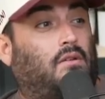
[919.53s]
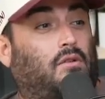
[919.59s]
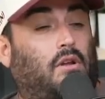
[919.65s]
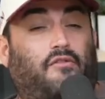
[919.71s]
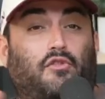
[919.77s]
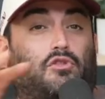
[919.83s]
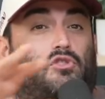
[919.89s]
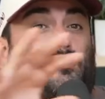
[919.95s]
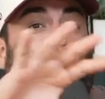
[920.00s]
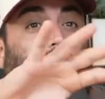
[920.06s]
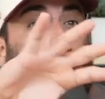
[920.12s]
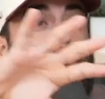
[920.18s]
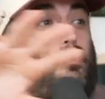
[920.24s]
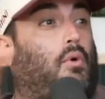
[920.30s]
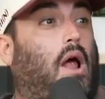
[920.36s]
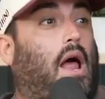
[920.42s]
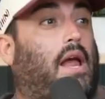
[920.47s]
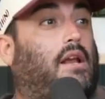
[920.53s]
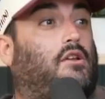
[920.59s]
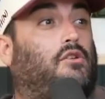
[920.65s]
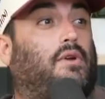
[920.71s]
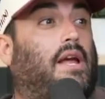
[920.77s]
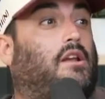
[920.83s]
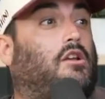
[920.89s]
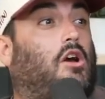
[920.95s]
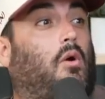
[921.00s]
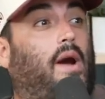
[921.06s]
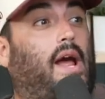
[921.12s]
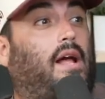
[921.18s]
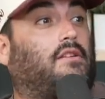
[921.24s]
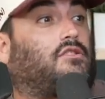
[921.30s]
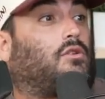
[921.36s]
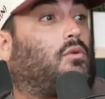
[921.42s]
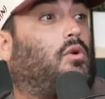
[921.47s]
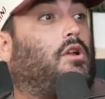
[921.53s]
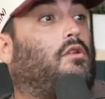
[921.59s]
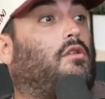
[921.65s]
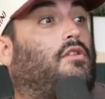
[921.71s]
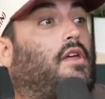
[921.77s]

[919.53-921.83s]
If you swipe right and you get no answer, what do you